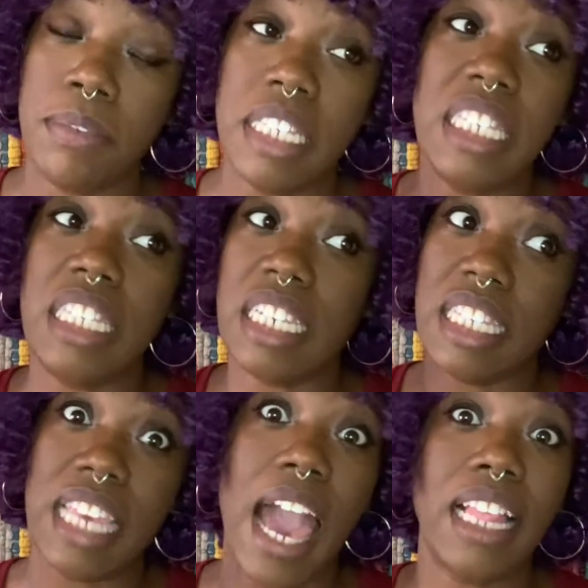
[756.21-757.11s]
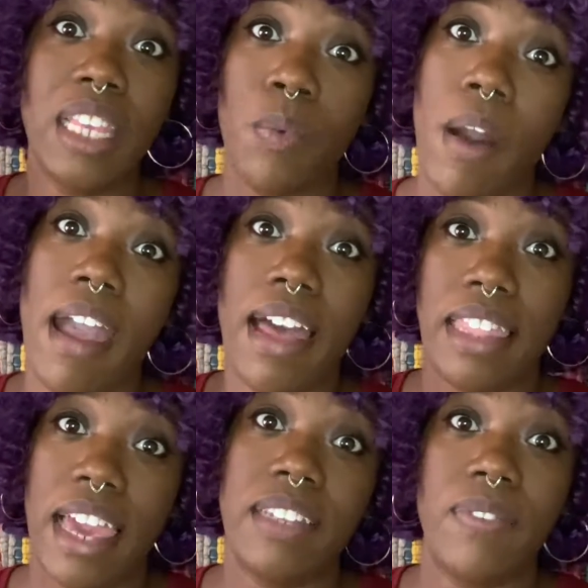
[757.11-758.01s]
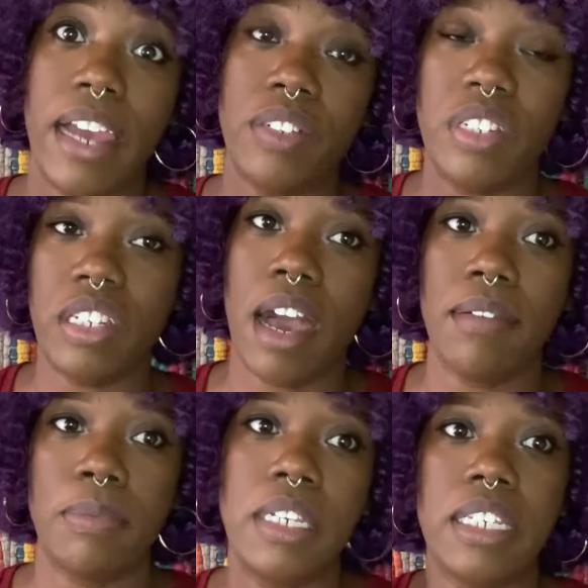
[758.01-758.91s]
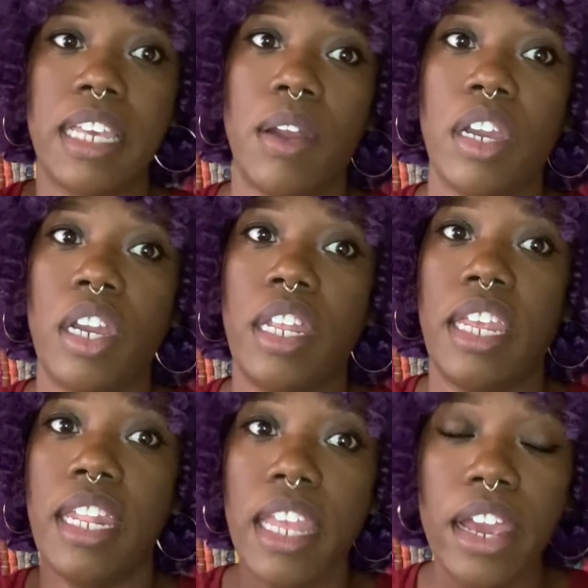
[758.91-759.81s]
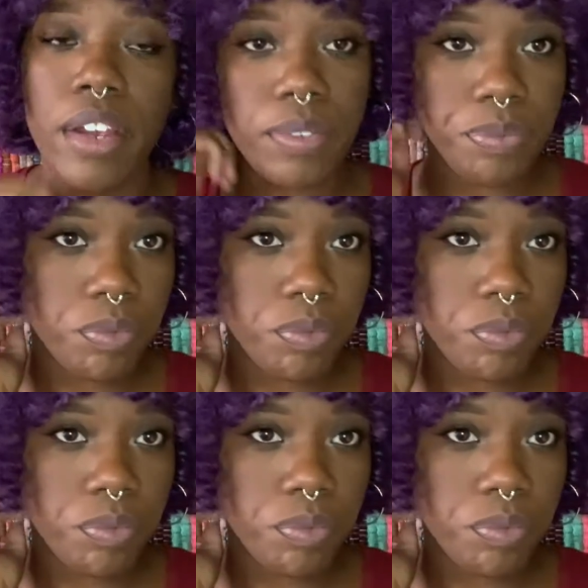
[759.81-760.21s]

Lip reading: This is exactly why I liked factory jobs, because I could get in there,